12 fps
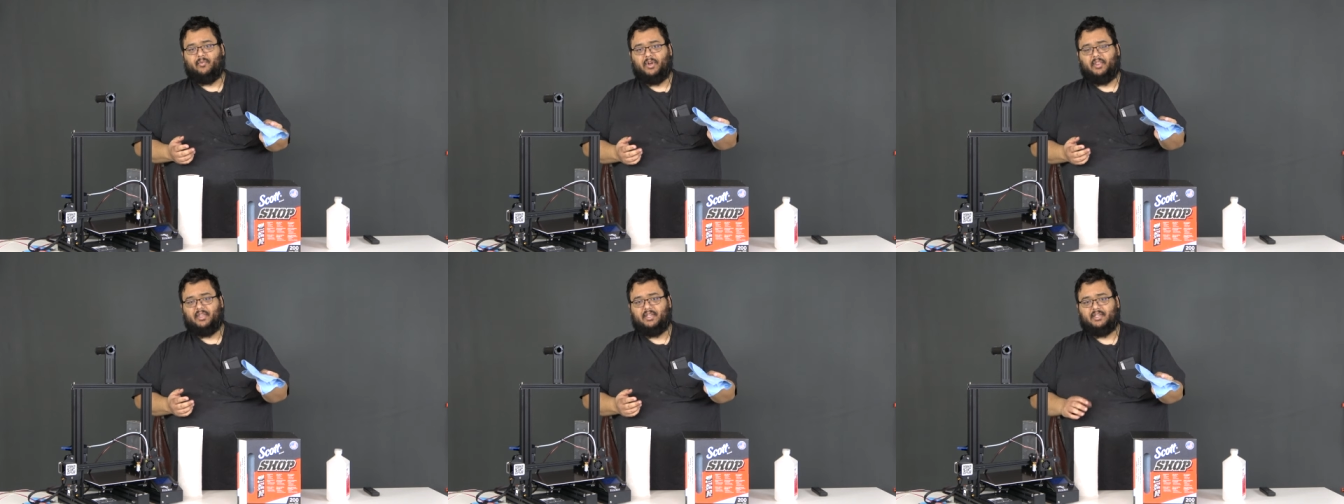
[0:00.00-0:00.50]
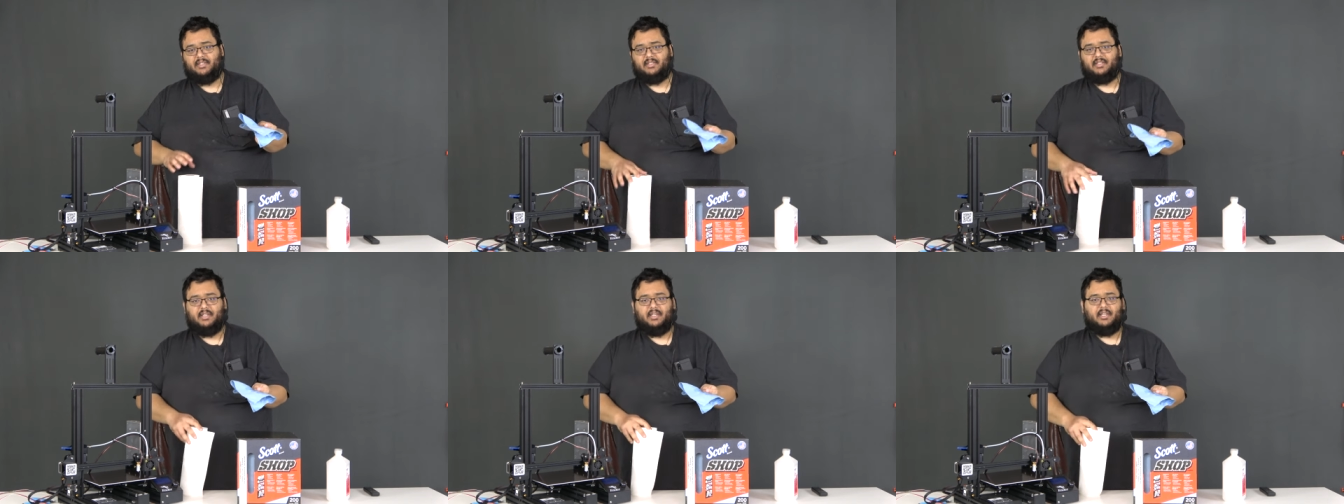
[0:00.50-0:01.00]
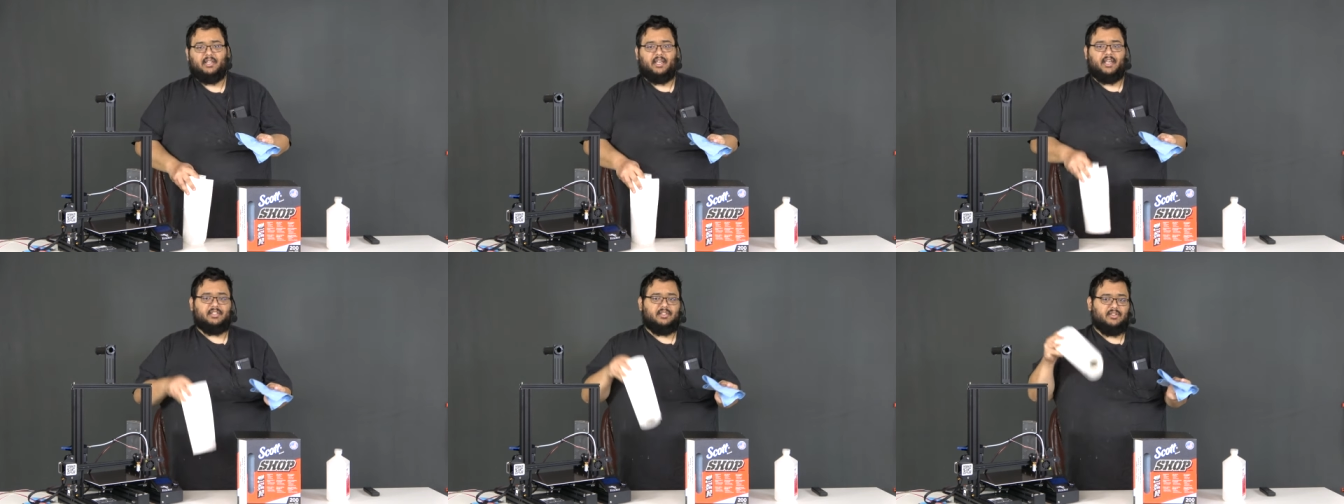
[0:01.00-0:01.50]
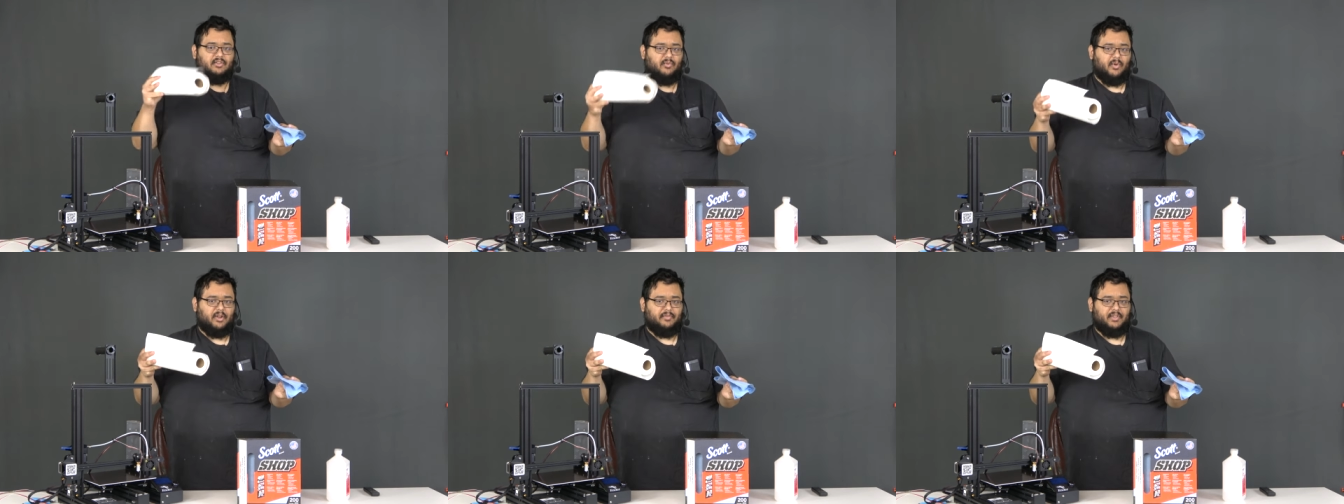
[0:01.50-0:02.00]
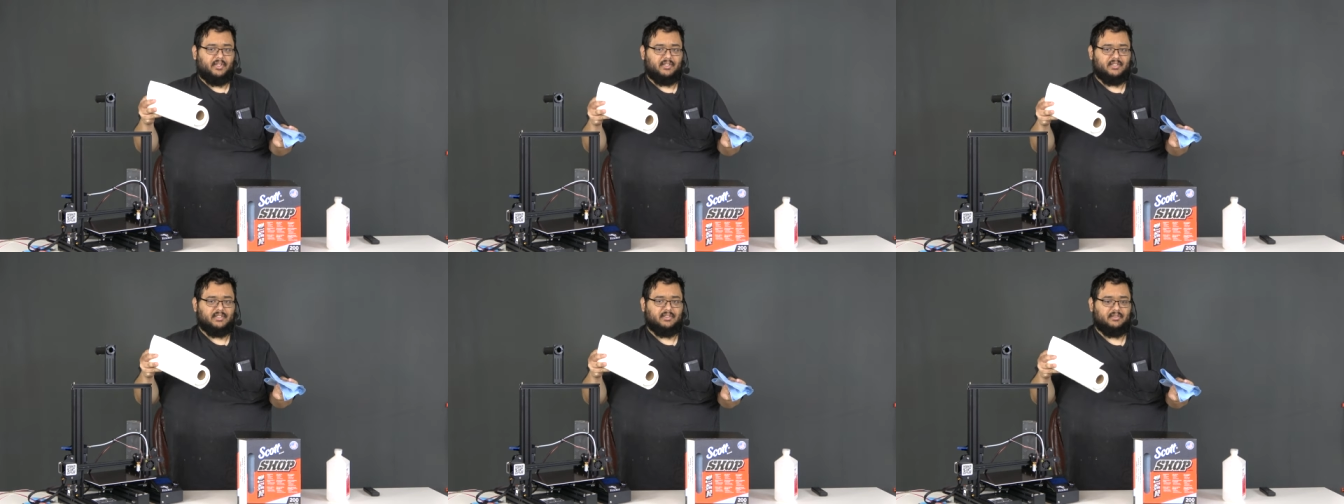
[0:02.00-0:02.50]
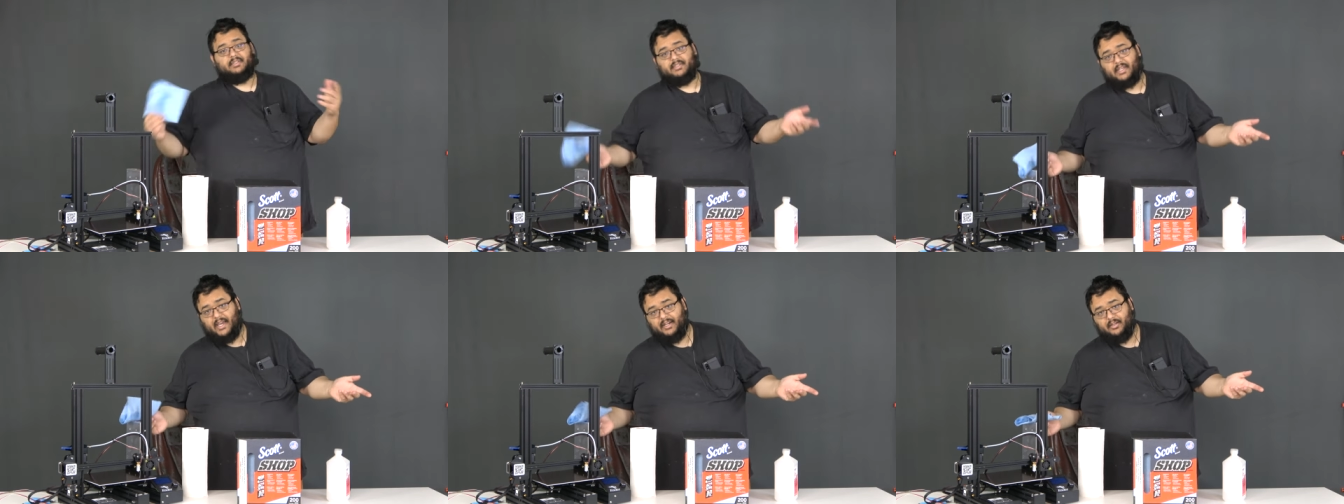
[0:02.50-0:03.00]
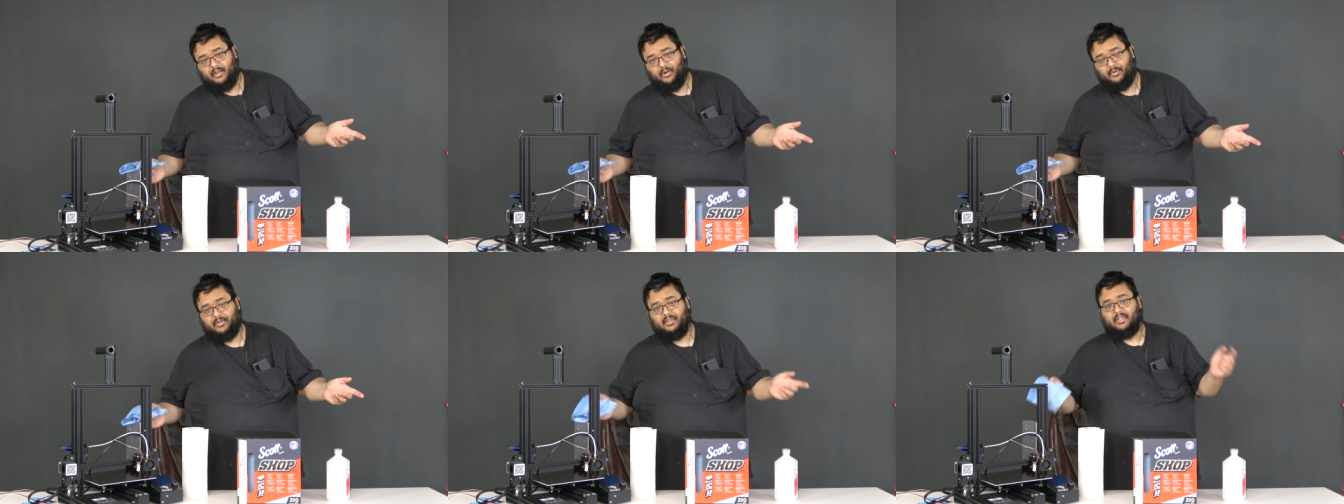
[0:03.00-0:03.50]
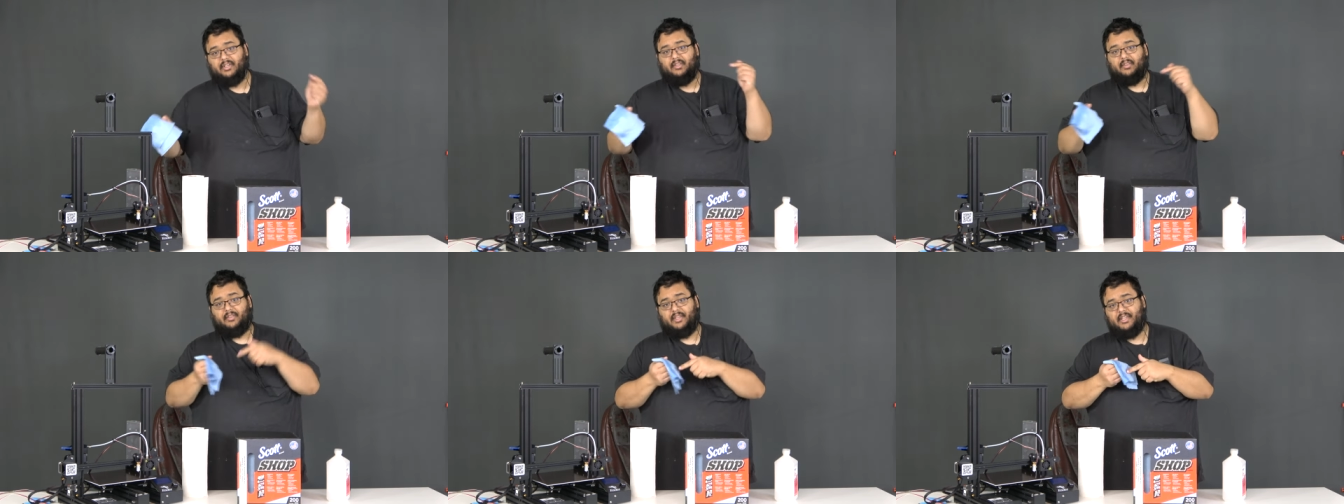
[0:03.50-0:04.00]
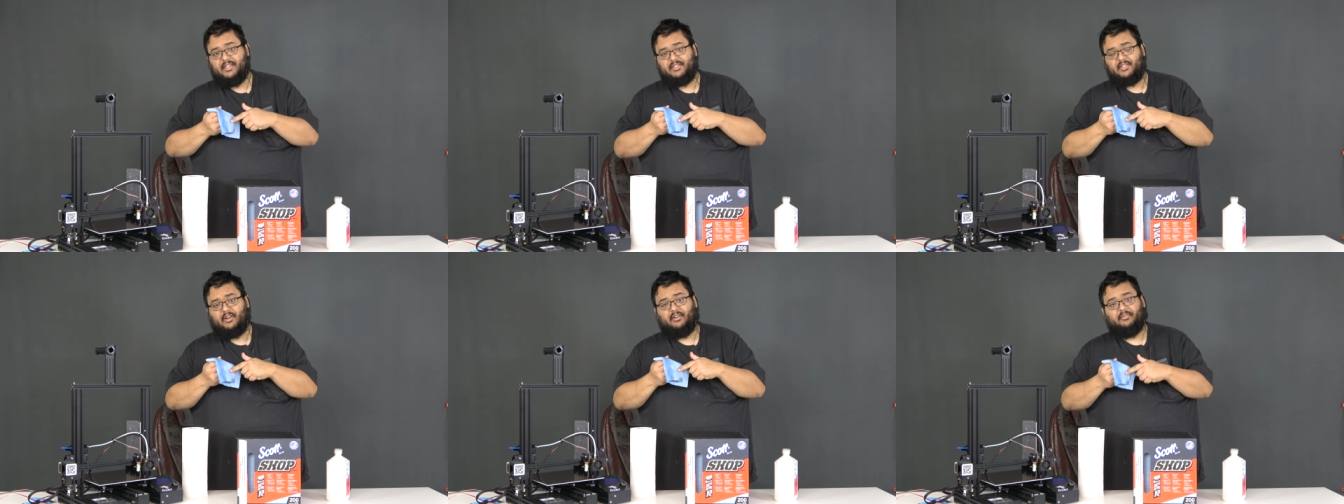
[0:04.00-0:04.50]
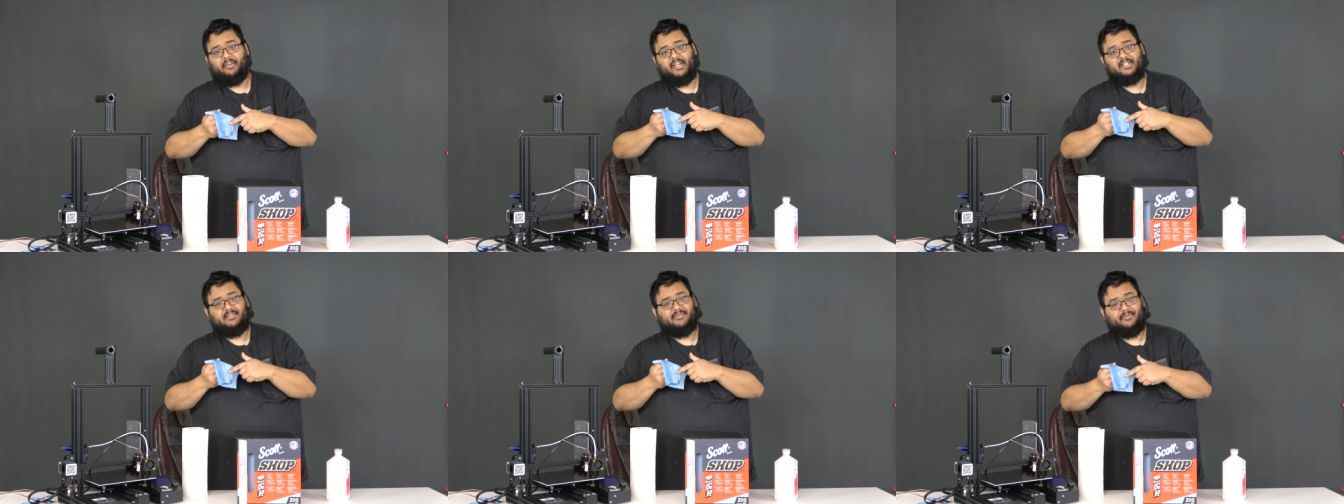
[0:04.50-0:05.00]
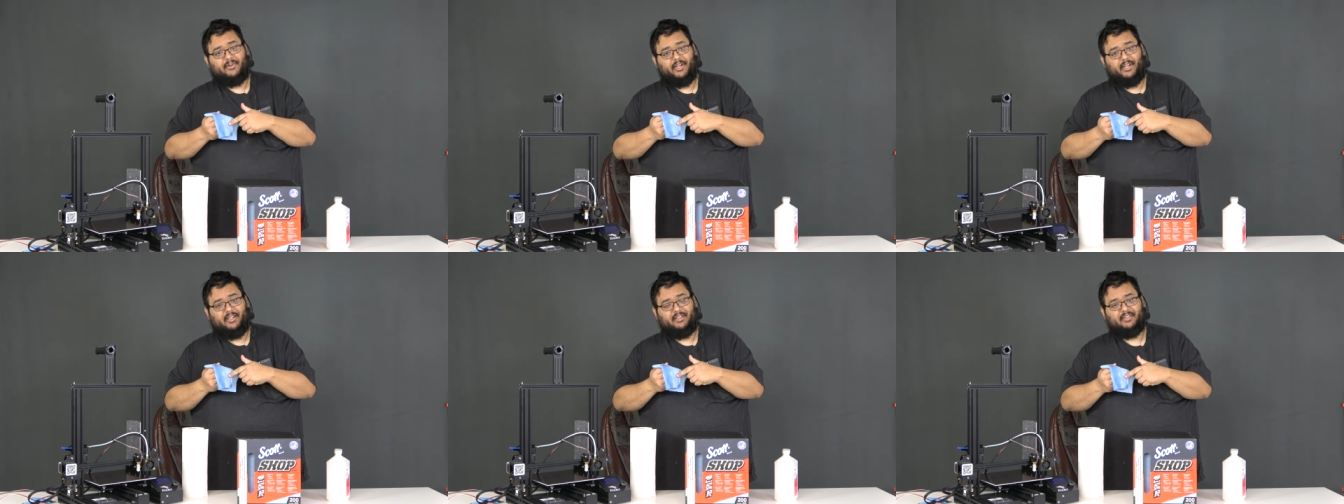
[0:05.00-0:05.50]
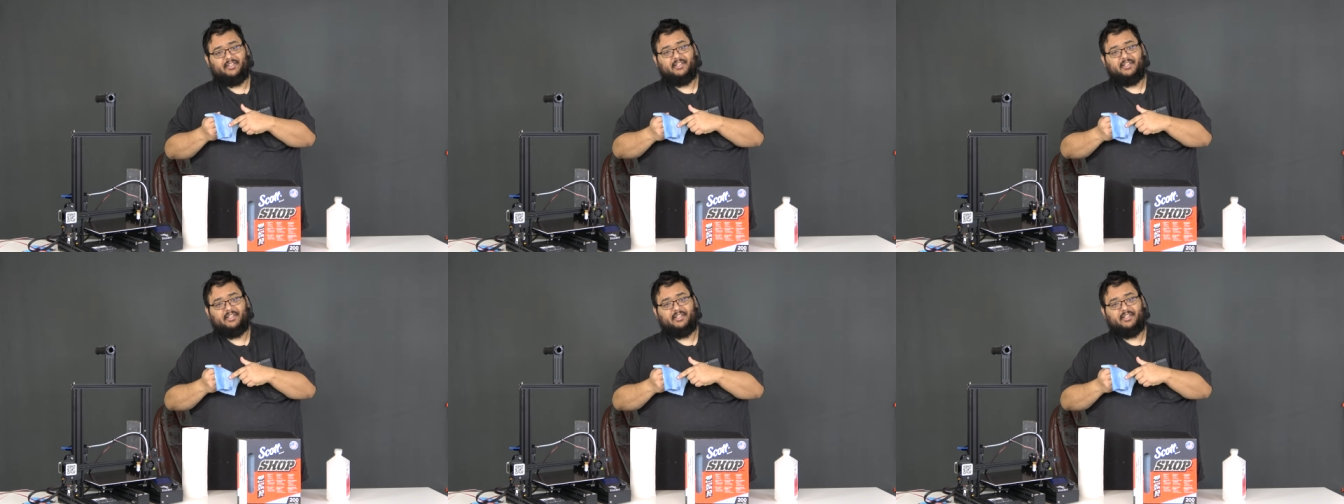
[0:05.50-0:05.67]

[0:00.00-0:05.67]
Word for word: of one of these as you do one of these. Side note, these are lint free.